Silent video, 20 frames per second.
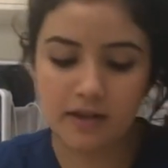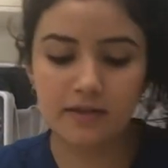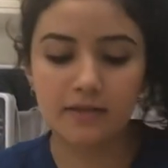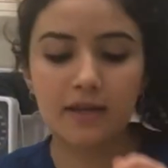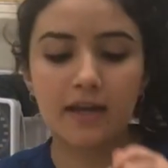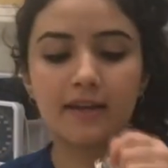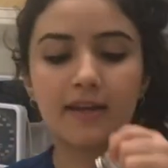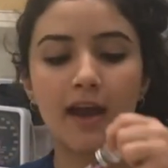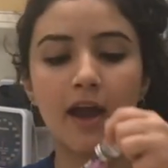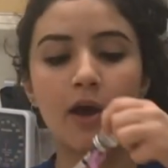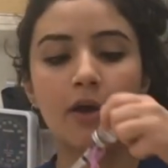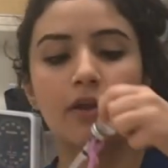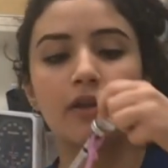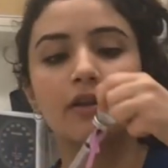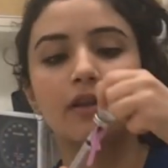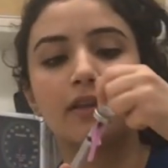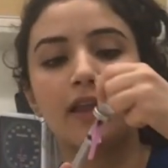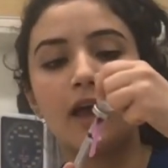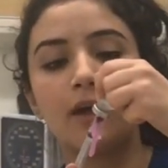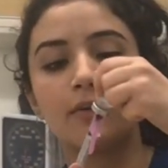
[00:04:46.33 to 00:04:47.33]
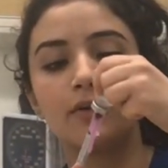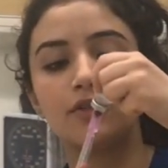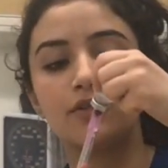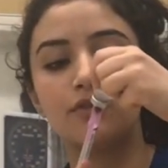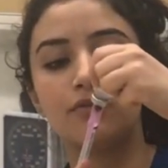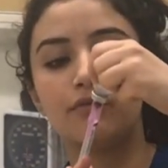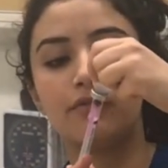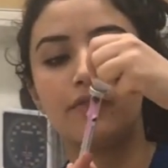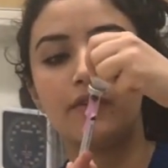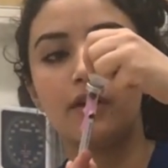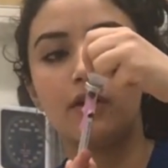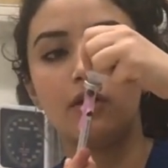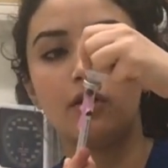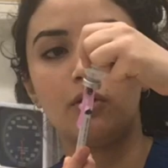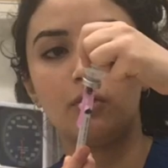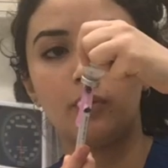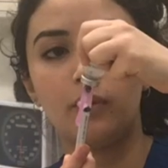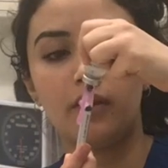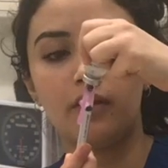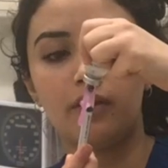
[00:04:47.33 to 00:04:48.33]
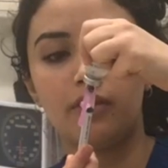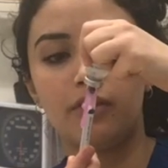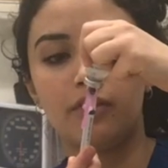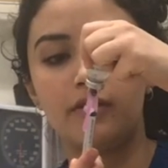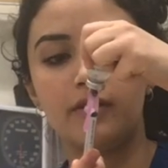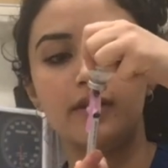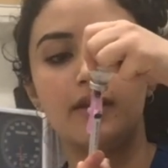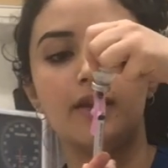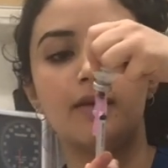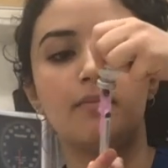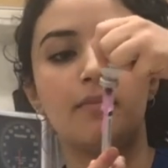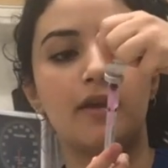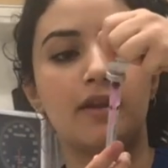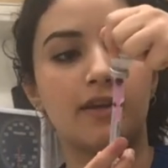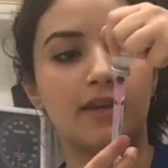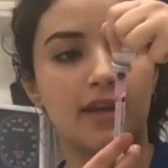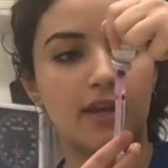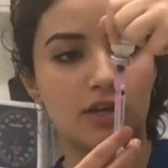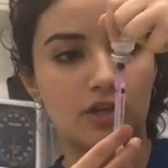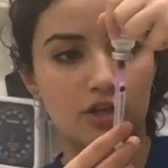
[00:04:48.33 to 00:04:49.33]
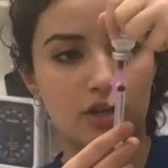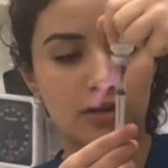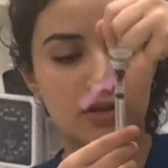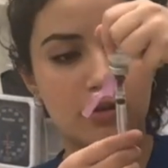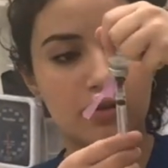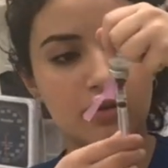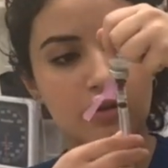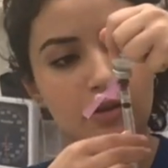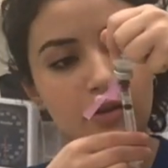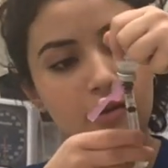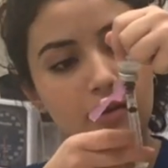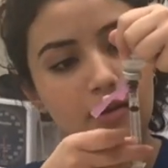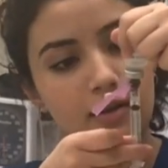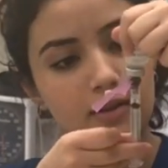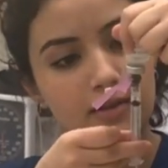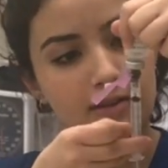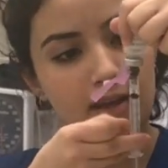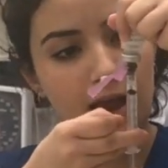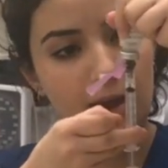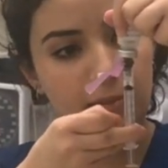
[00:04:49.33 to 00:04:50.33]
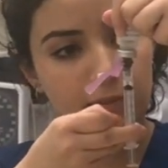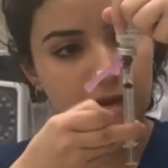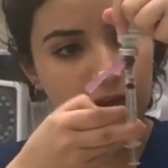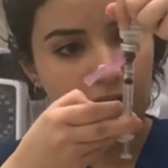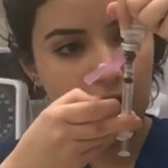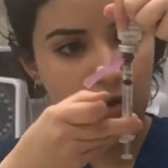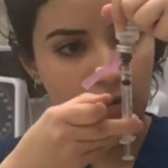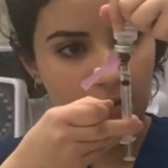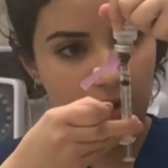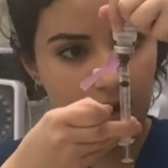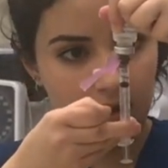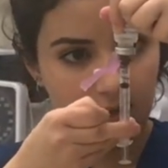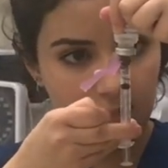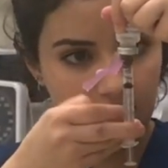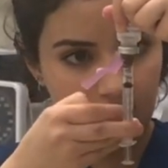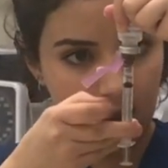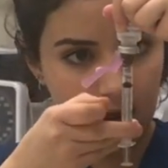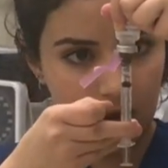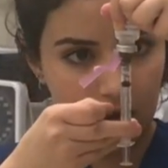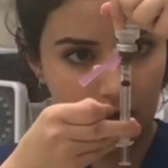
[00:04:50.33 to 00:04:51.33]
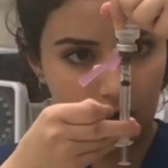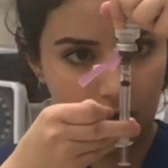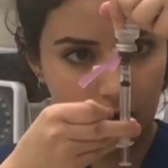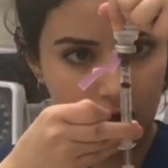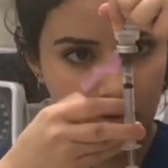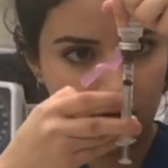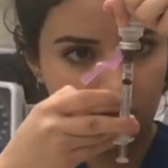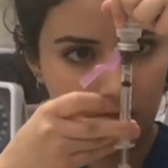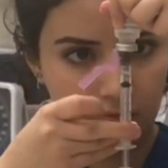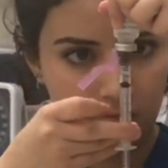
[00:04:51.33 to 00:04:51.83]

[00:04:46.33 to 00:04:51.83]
upside down and allow it to fill with the medication, tapping out any air.